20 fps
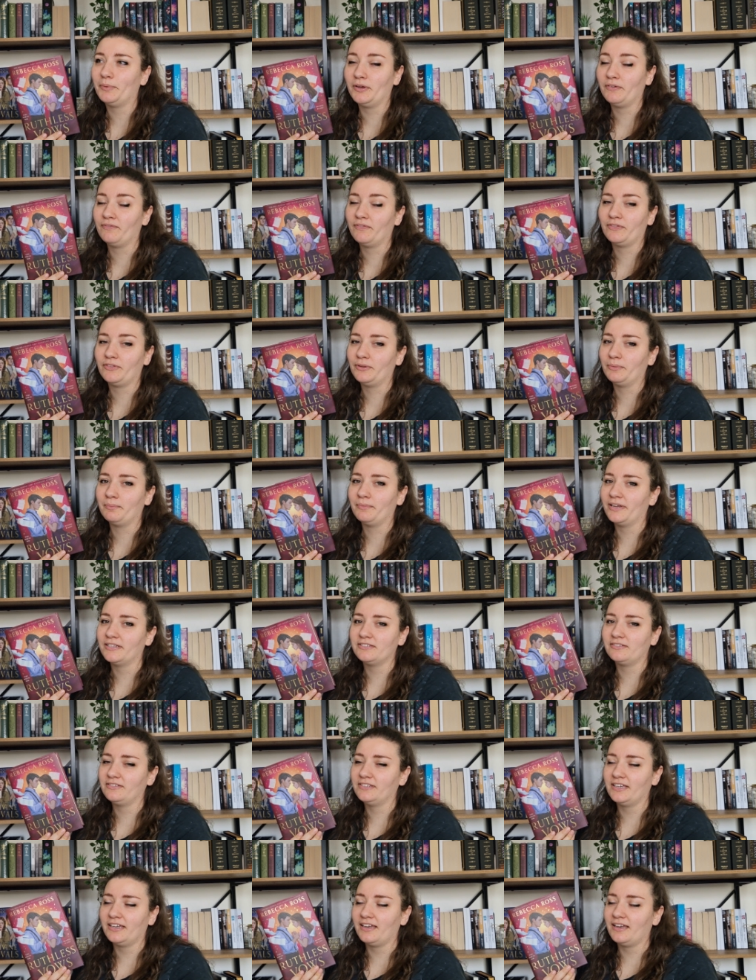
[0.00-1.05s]
both of them. I
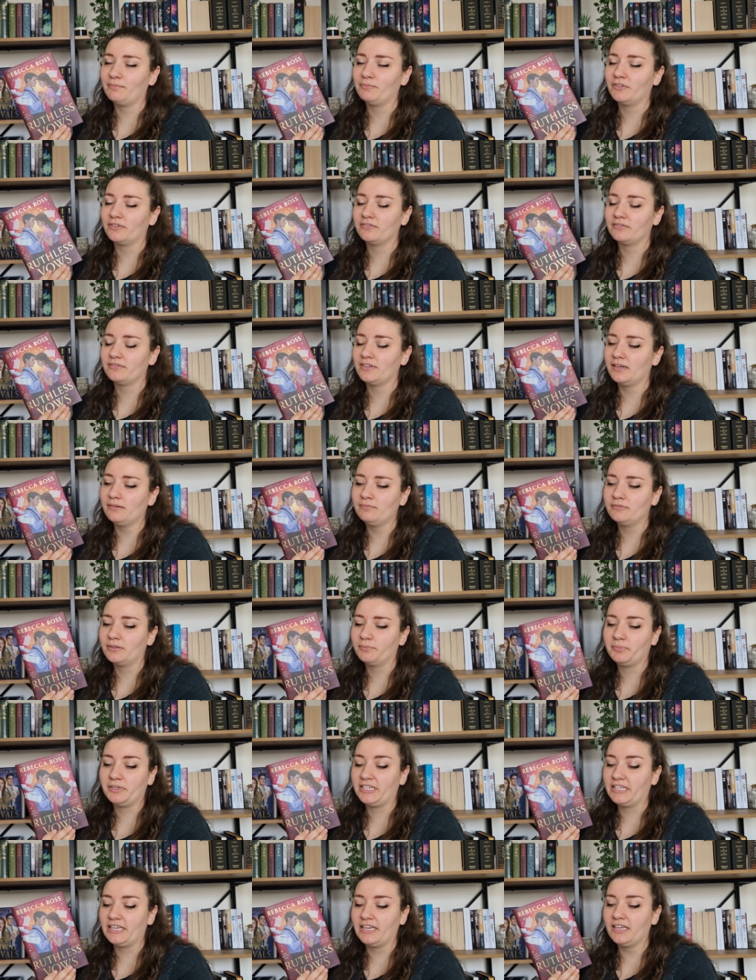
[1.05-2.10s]
don't care. I'm not. I'm not
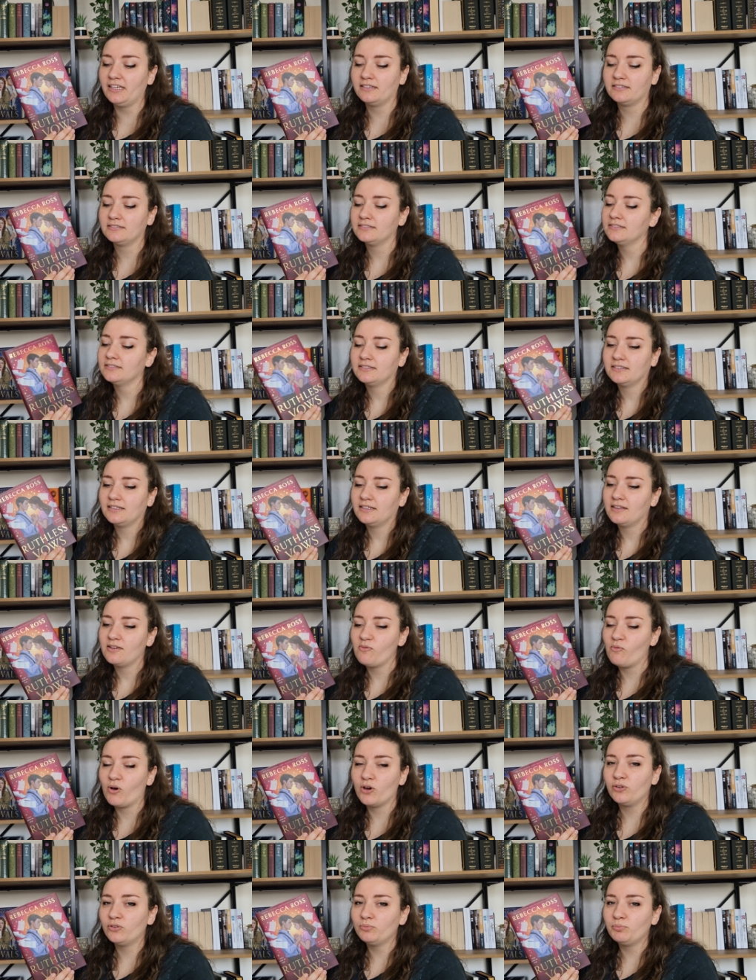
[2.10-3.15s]
picky.
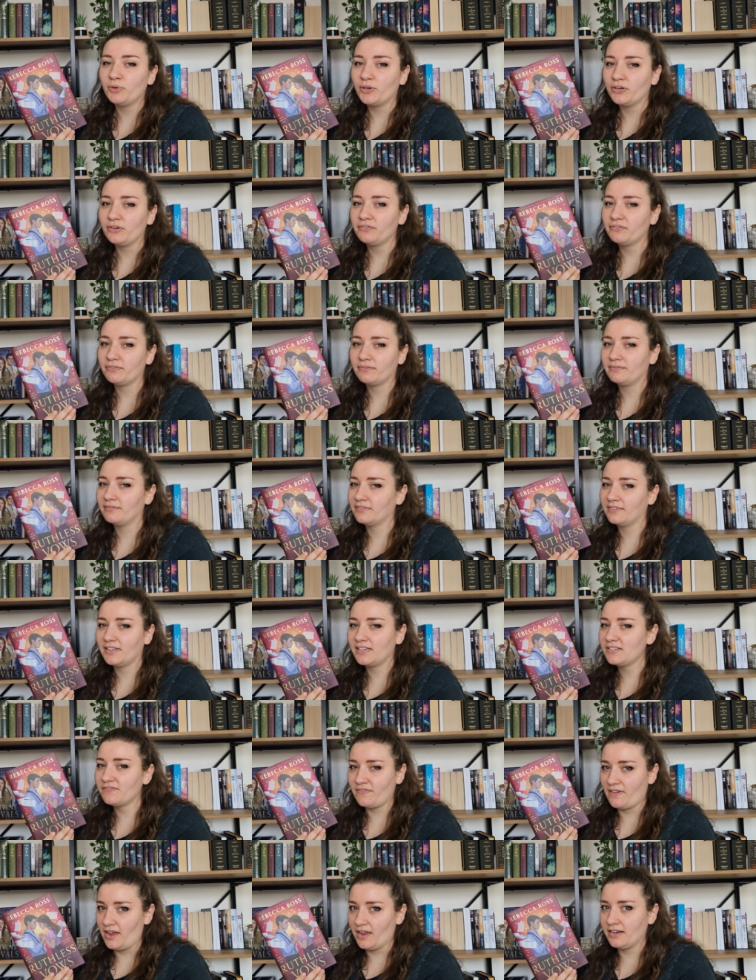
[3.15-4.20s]
One or both.
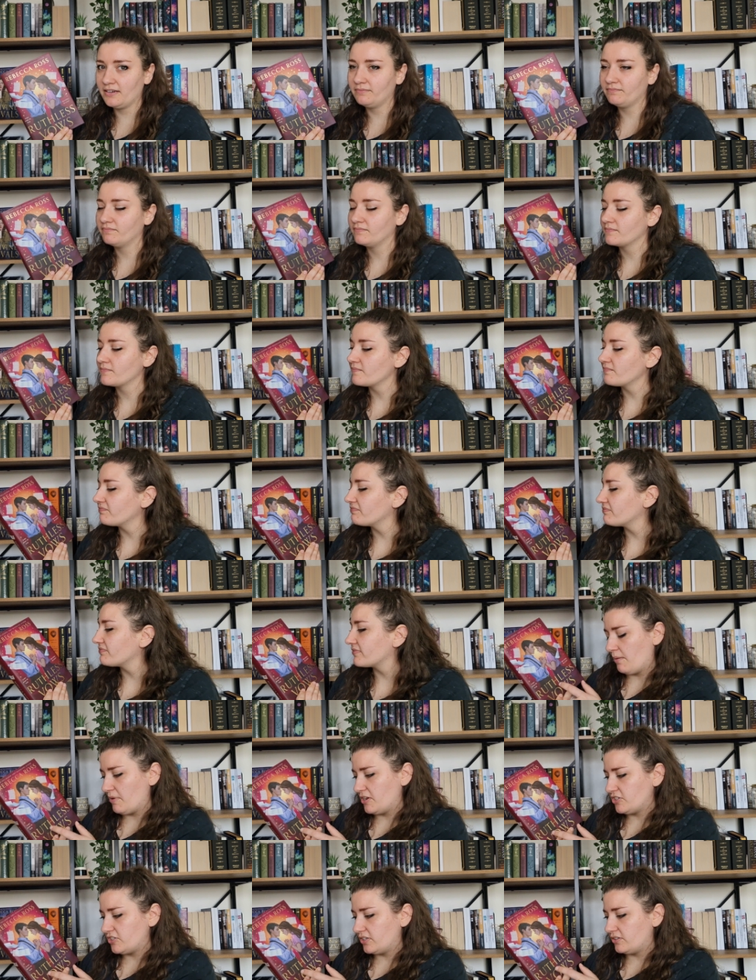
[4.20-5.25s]
It's fine. I
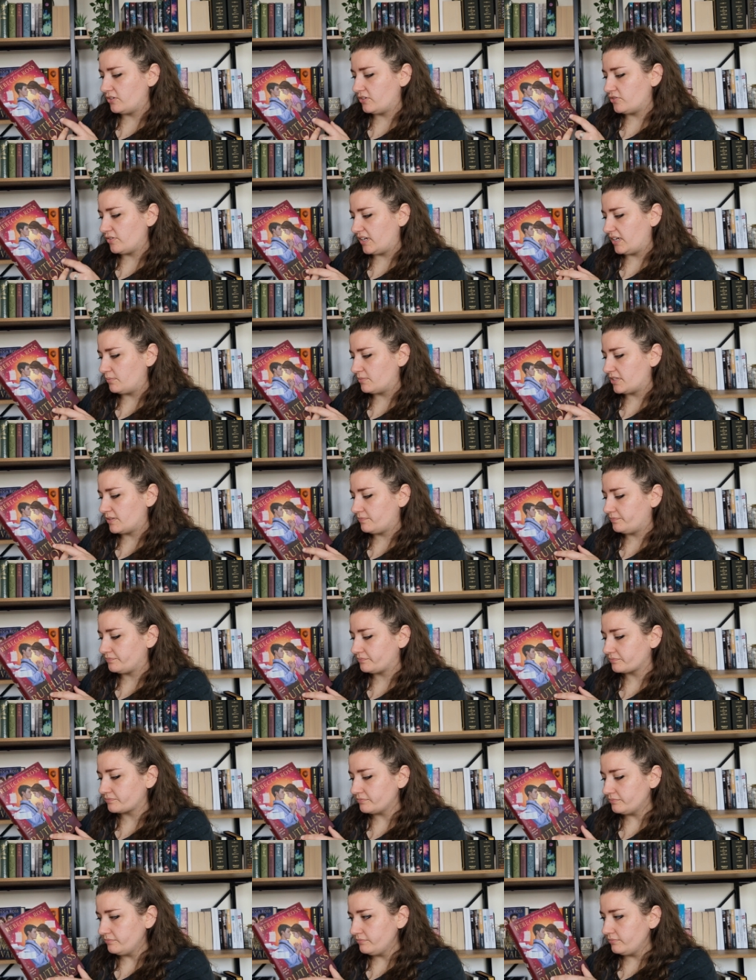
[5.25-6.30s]
mentioned the dreams.
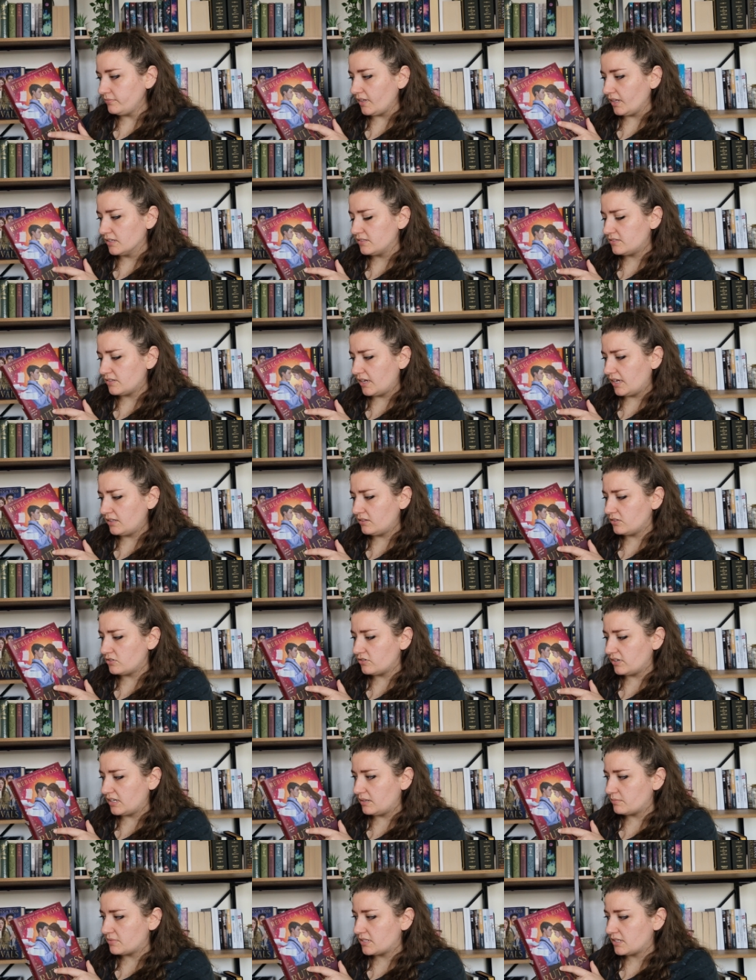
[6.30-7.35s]
So in the
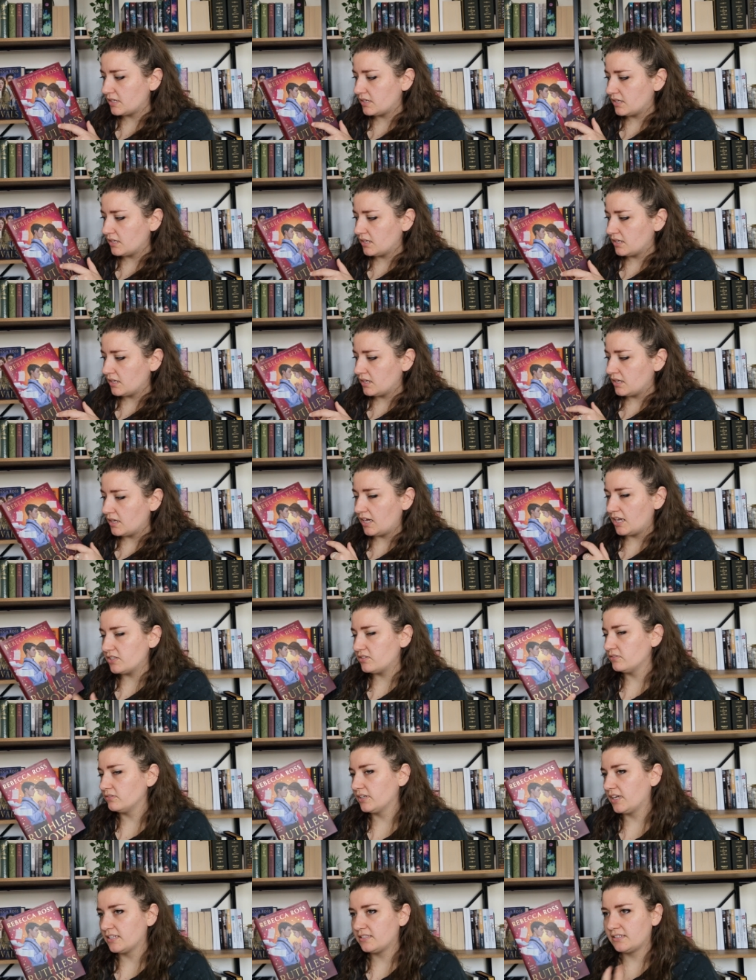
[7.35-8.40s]
dreams, it
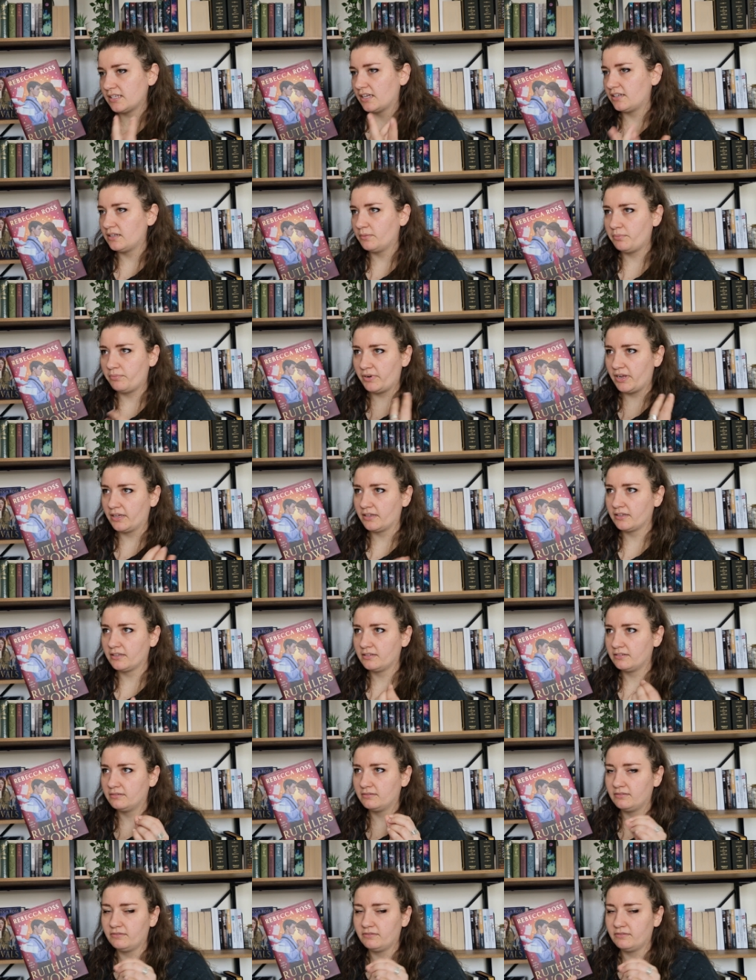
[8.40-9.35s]
all gets tied up like